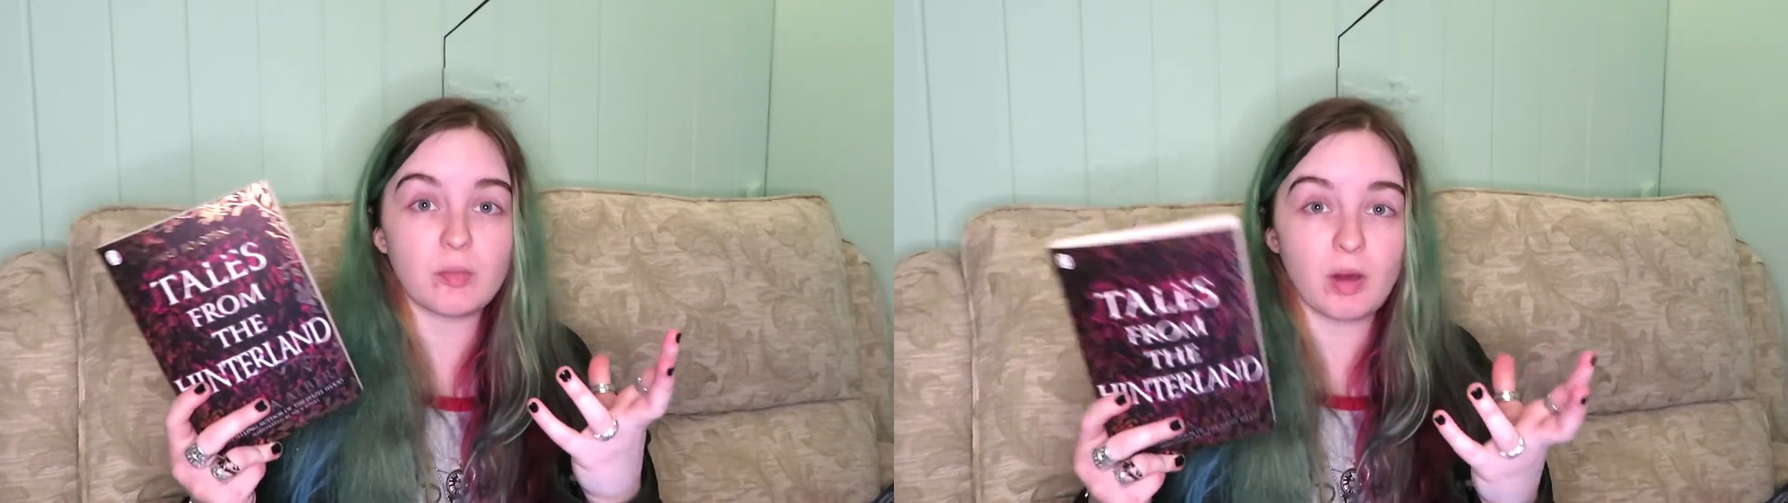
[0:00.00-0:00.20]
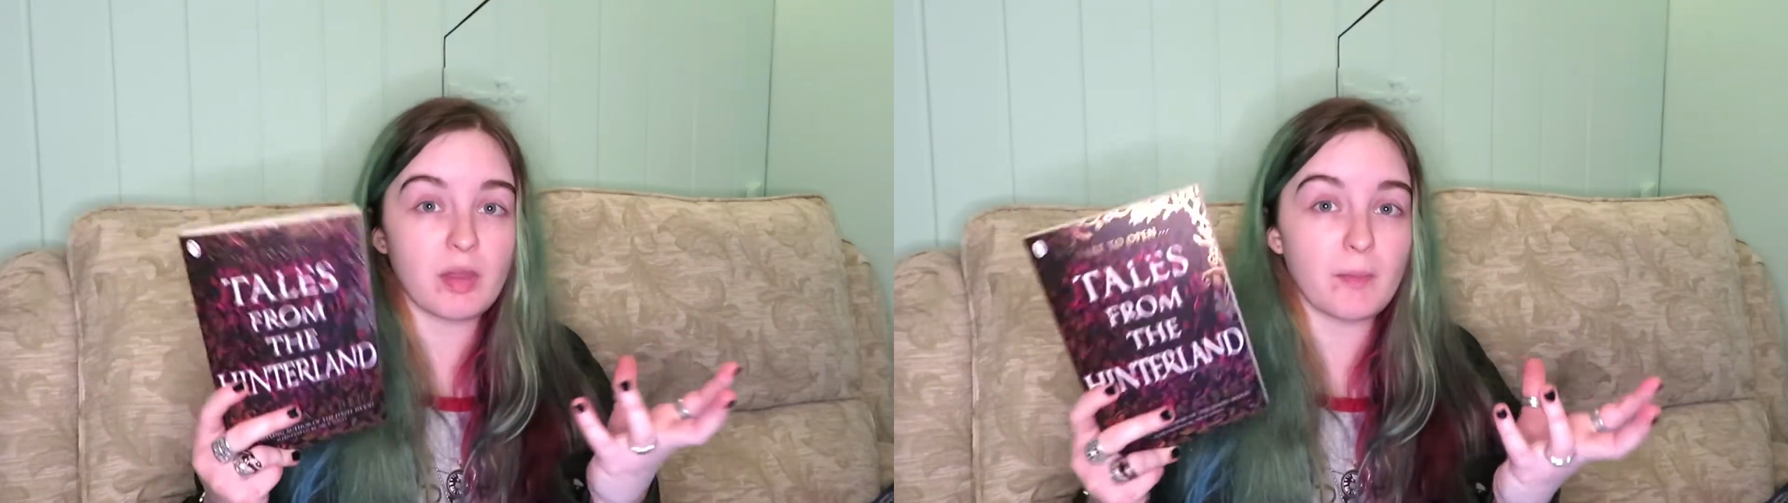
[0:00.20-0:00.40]

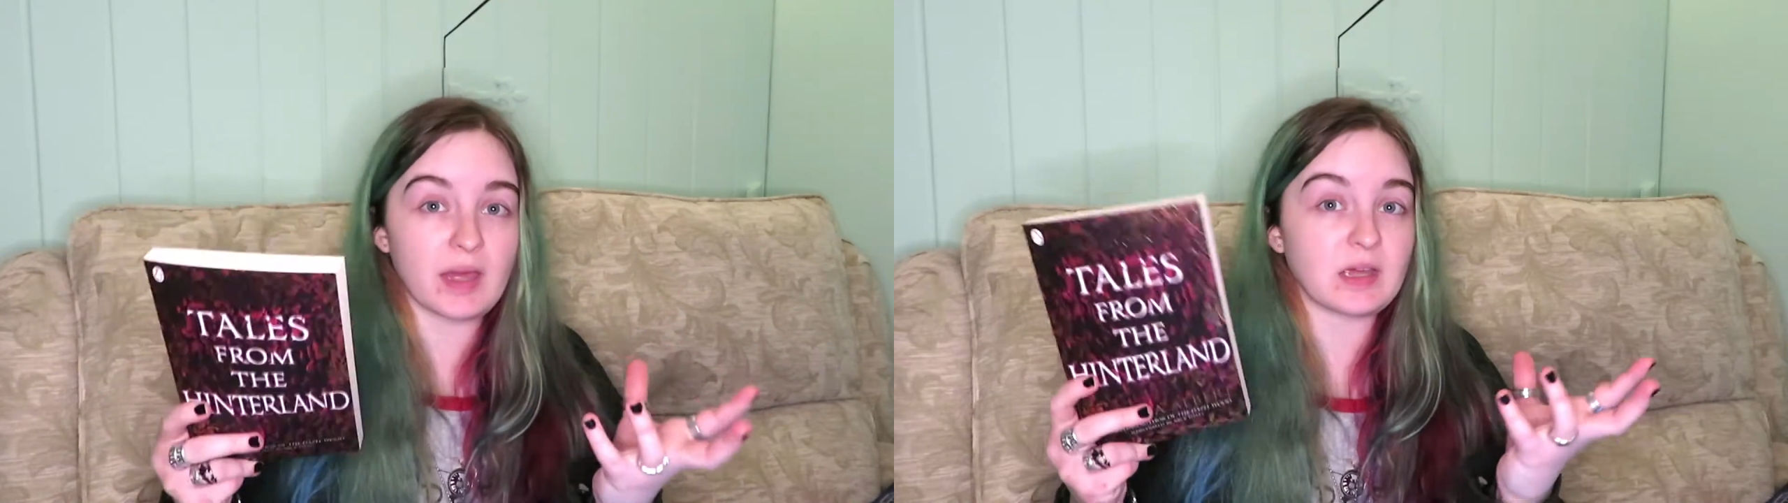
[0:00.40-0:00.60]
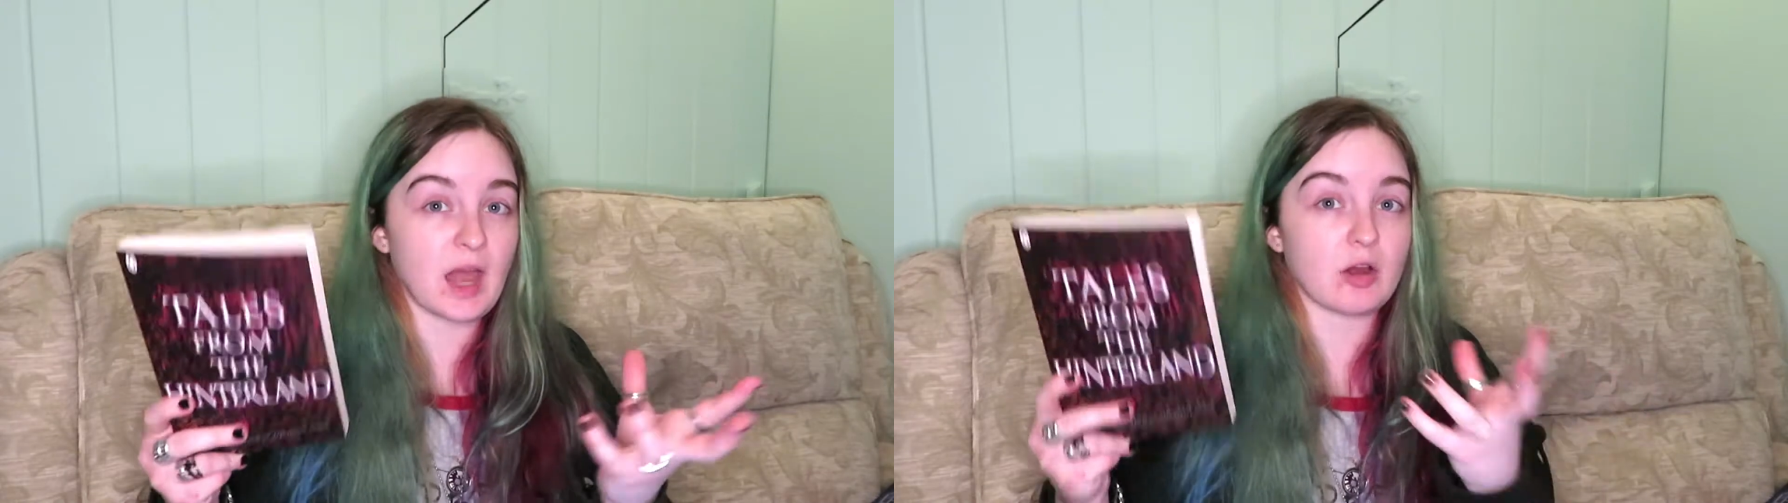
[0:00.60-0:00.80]
by the
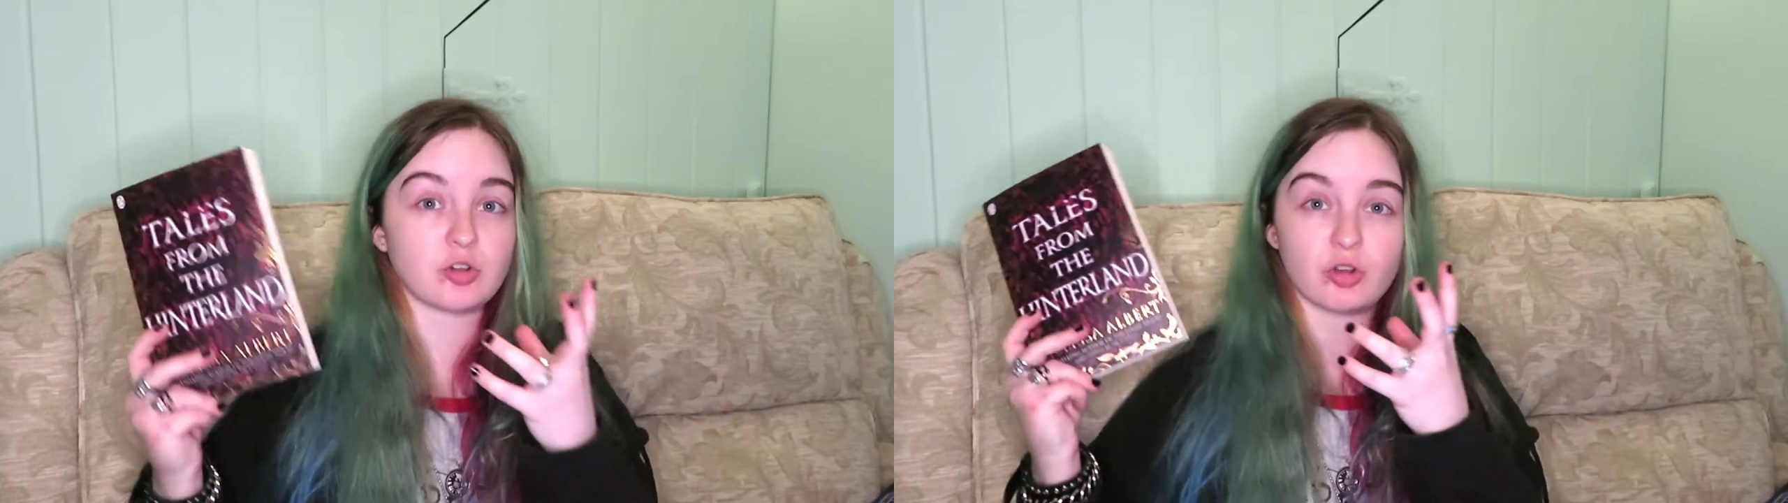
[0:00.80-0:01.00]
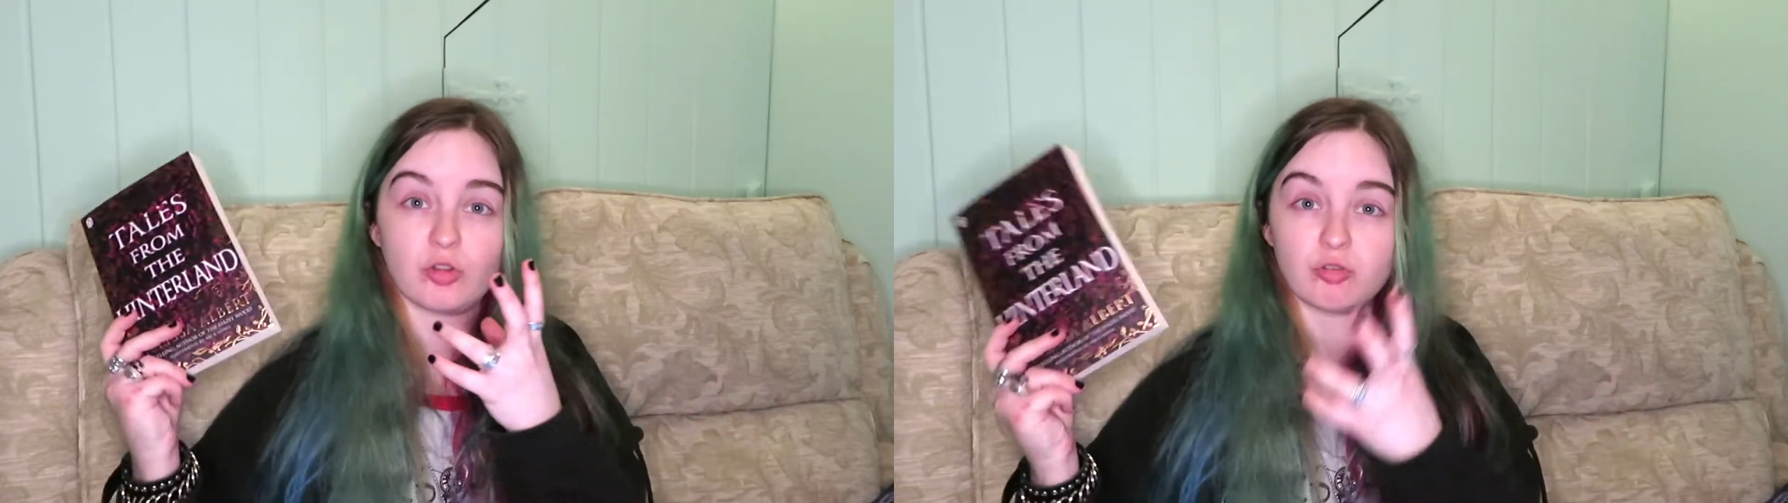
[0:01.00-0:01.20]
main
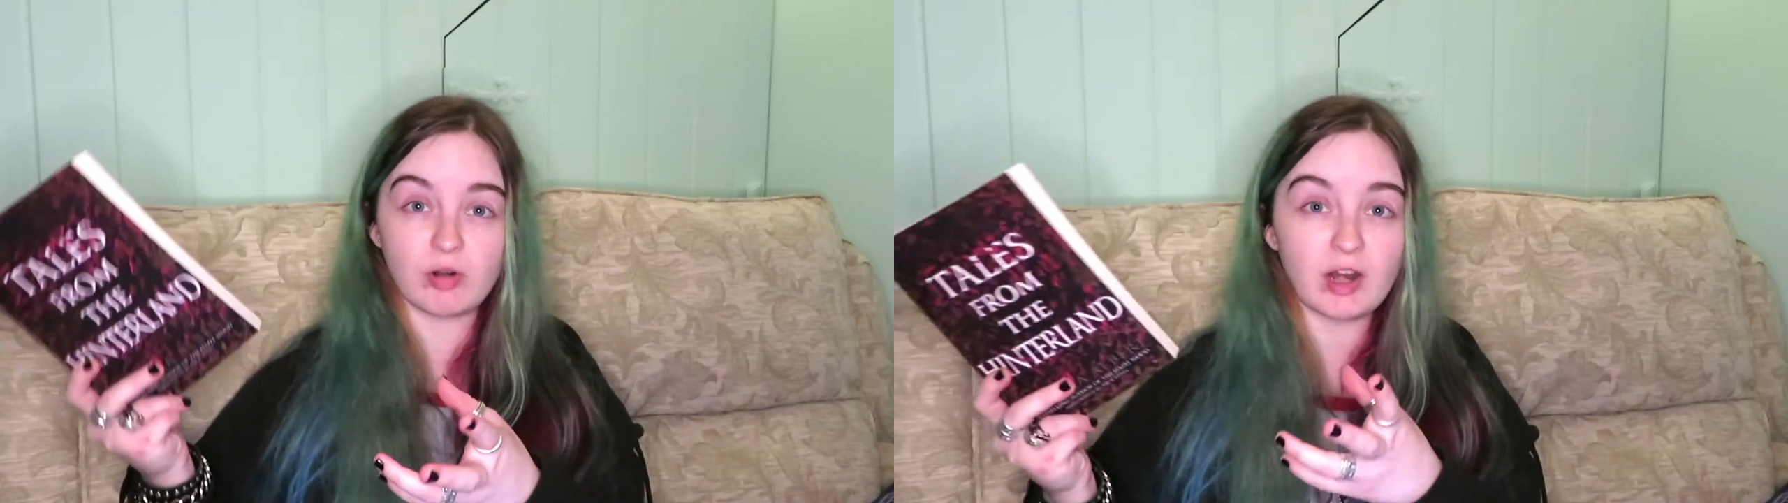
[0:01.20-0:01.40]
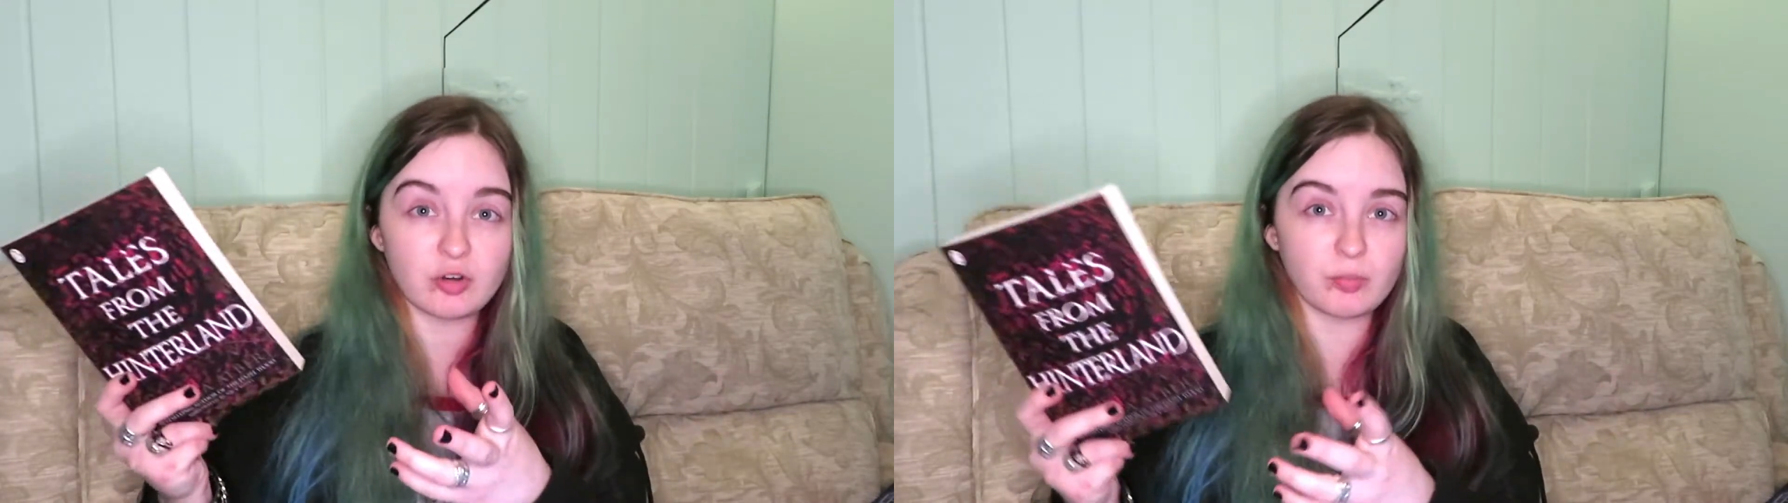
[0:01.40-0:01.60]
character's
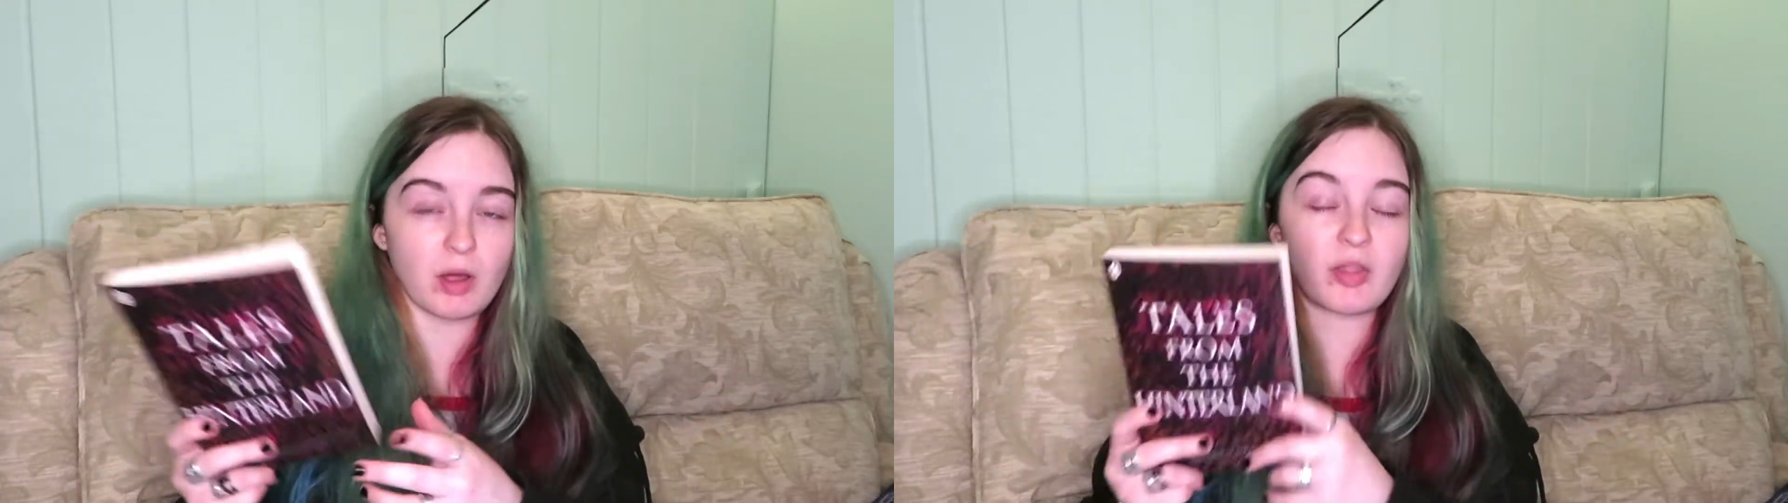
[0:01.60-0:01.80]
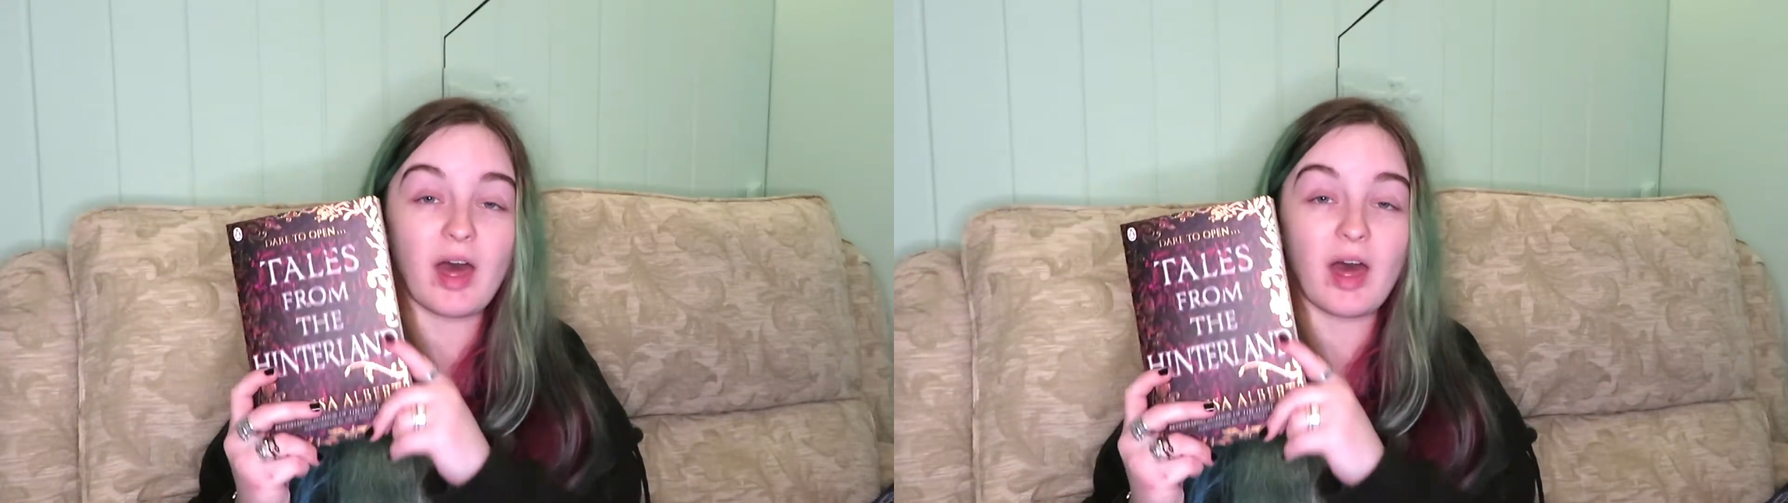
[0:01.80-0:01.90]
grandmother,